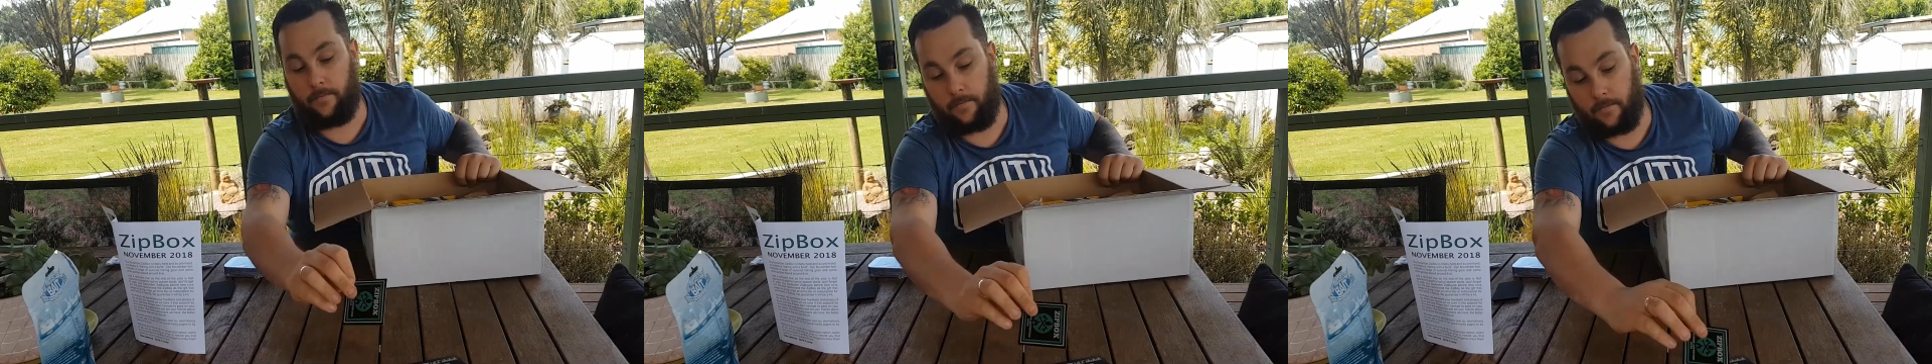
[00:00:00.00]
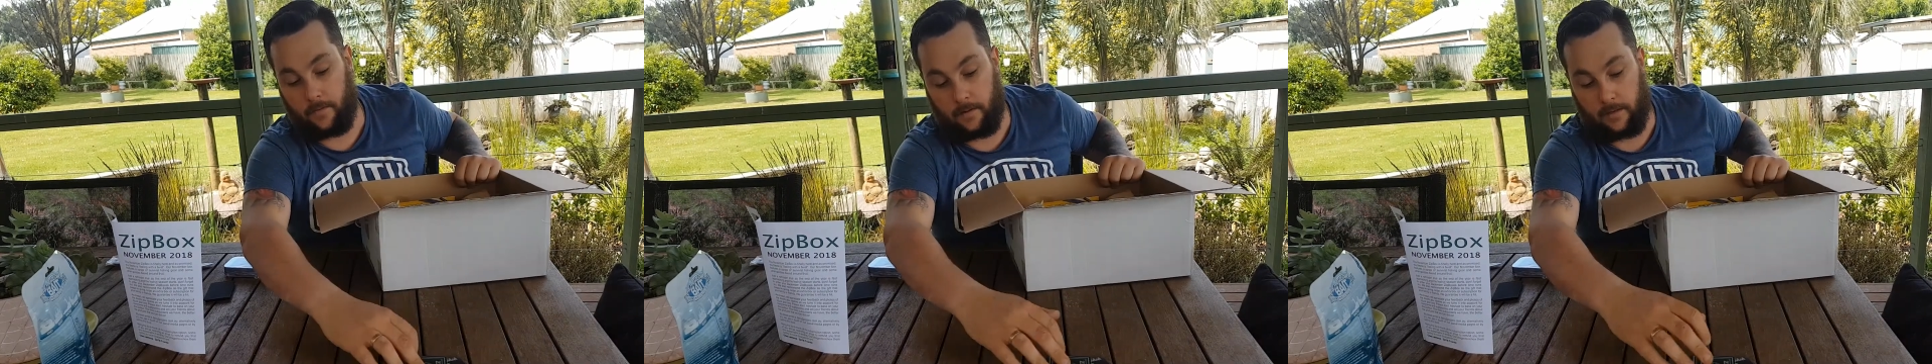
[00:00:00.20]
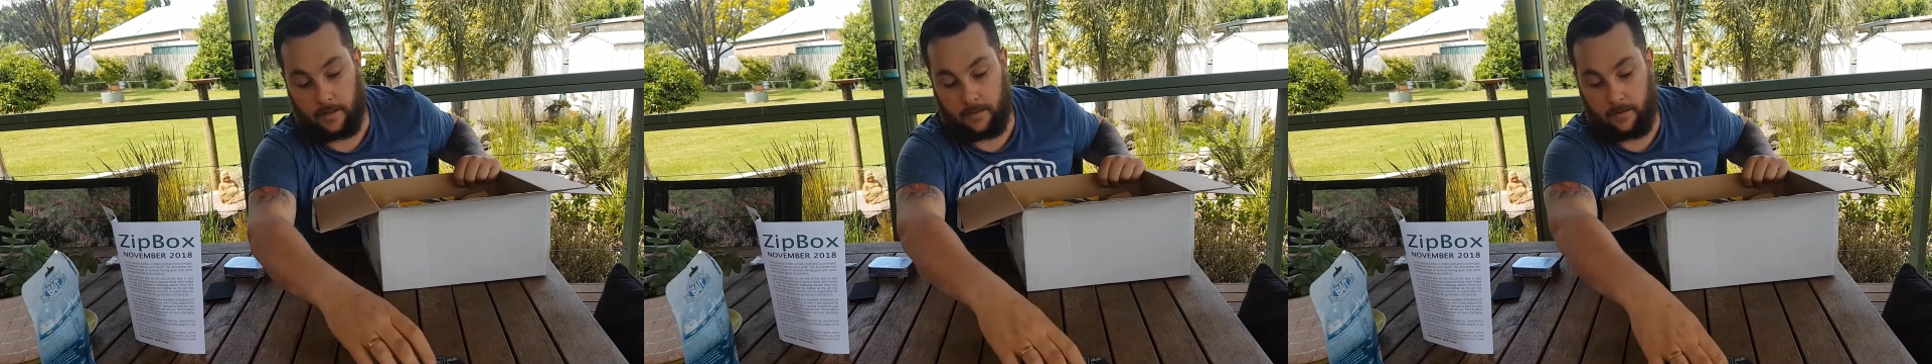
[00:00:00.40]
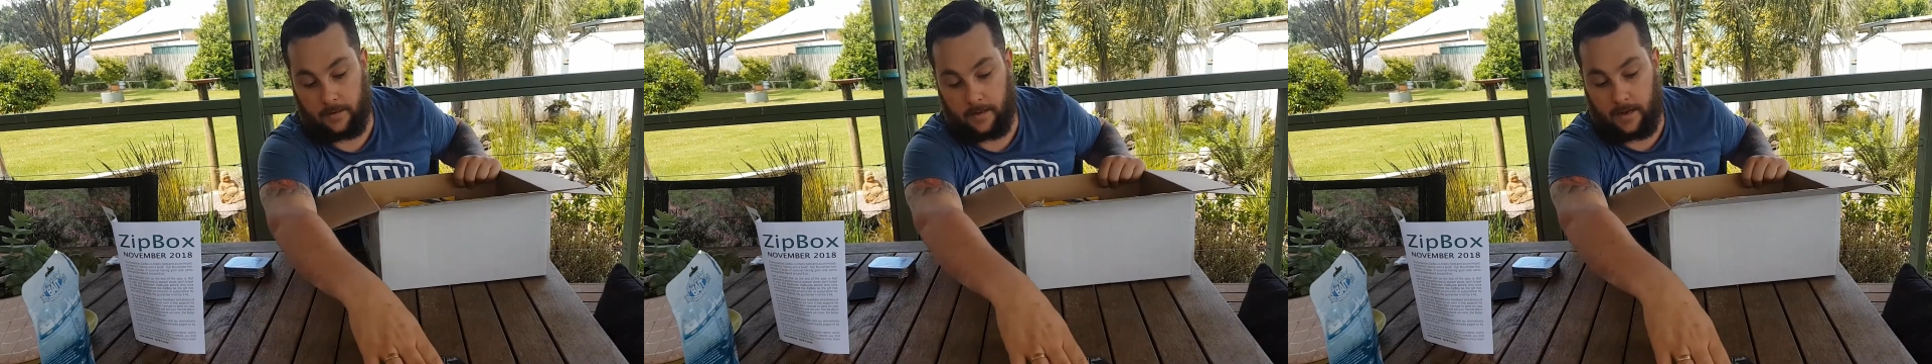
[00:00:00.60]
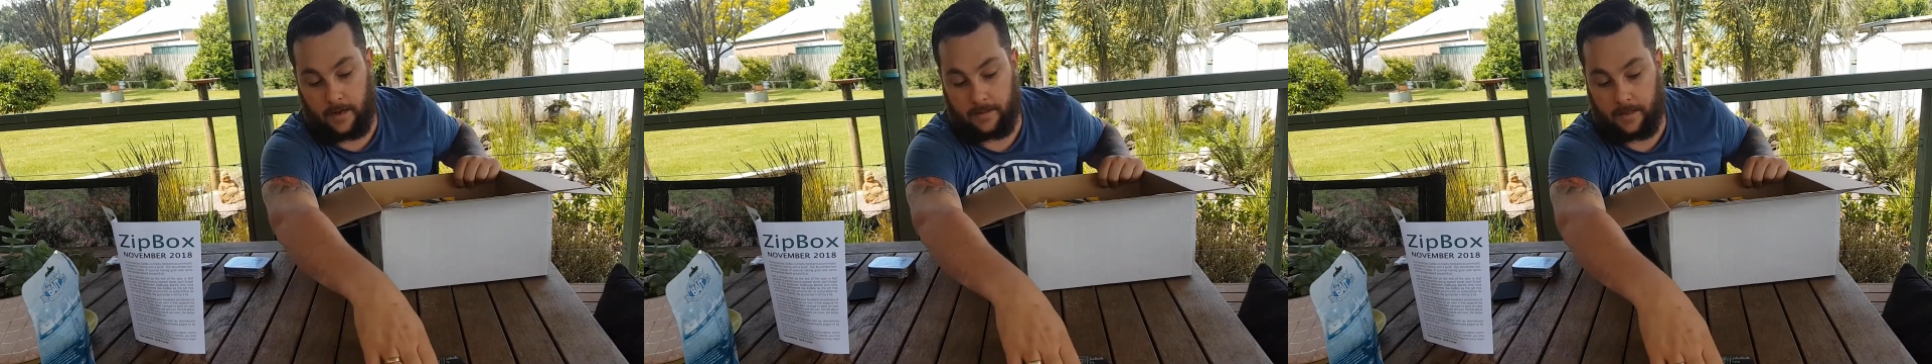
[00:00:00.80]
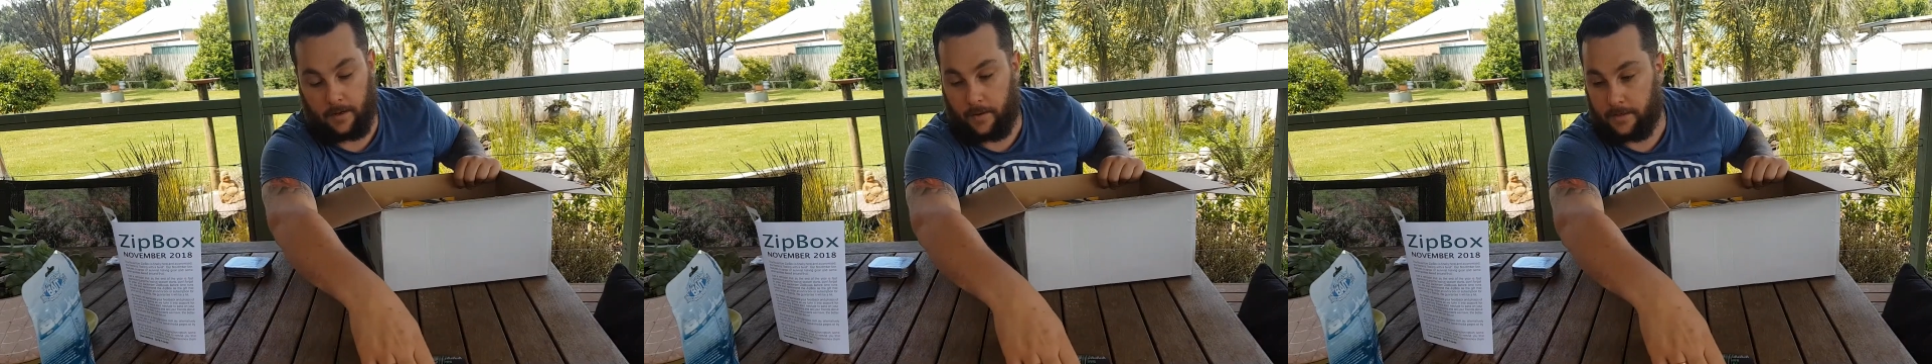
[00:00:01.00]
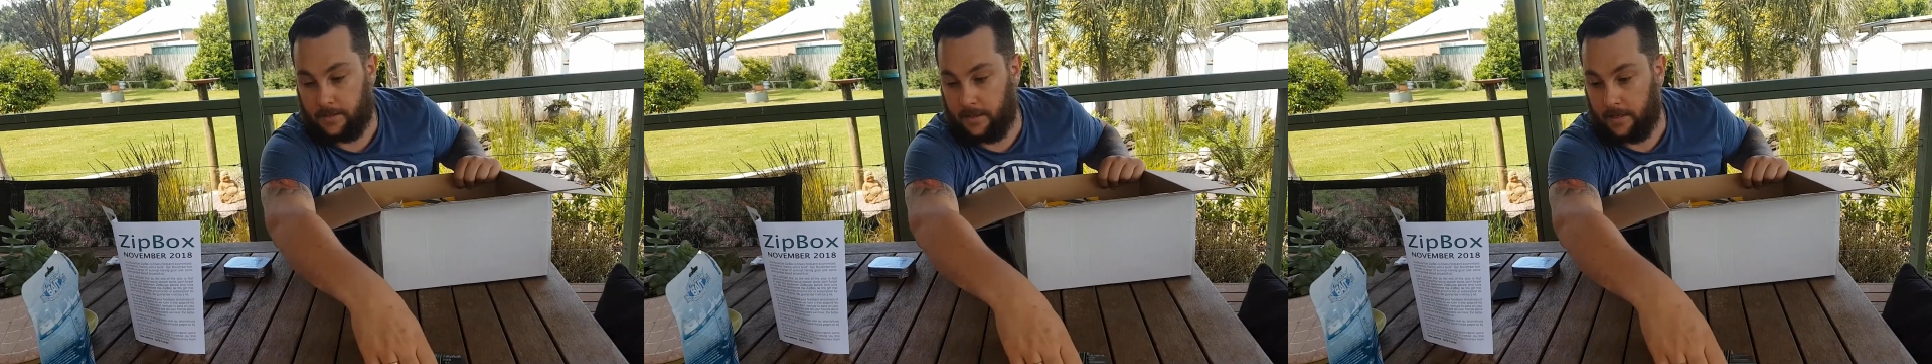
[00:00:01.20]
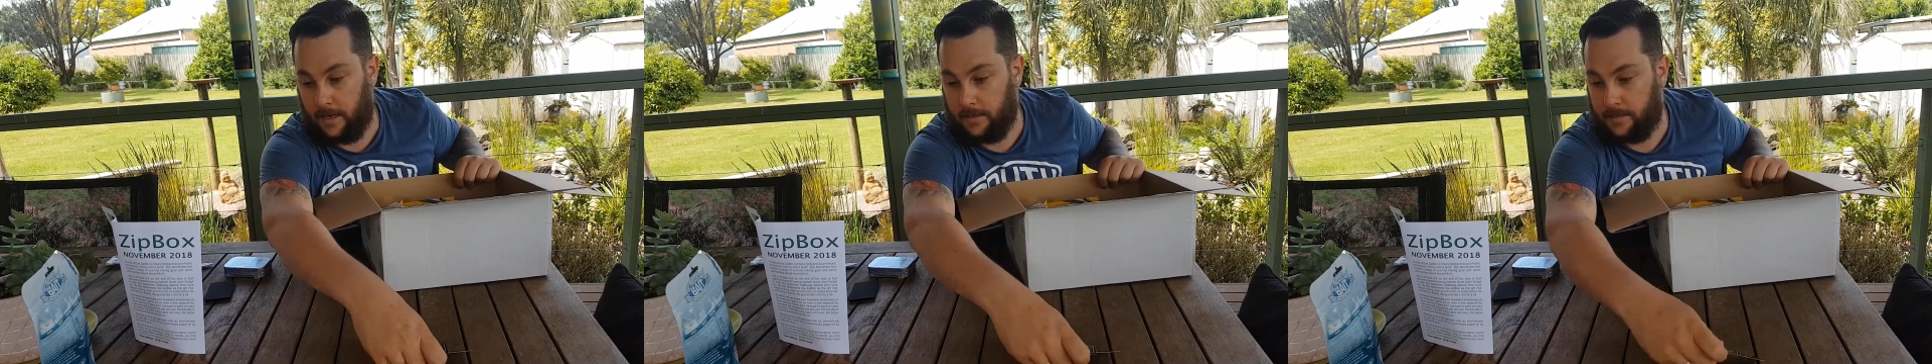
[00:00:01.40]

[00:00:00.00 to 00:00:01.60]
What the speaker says: I'll add that one to the gun